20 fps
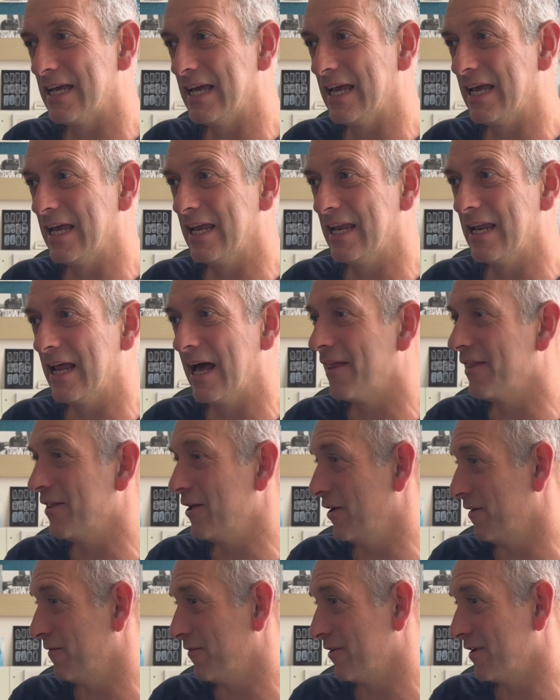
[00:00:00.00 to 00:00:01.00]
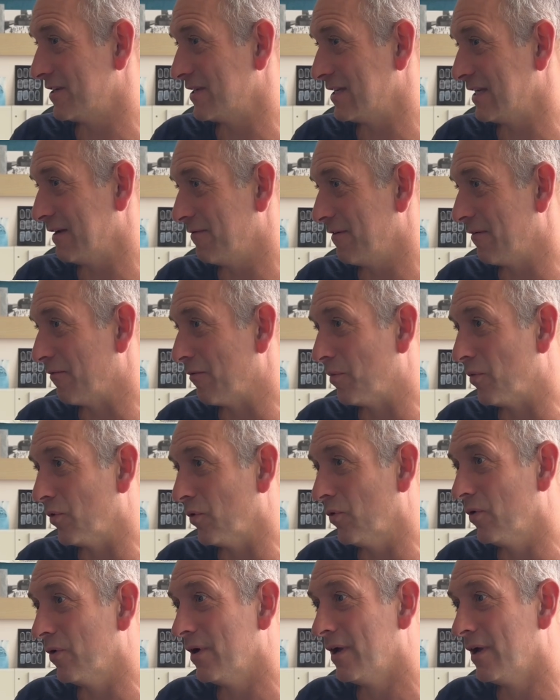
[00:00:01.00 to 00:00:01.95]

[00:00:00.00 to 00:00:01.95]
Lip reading: at the University of Liverpool.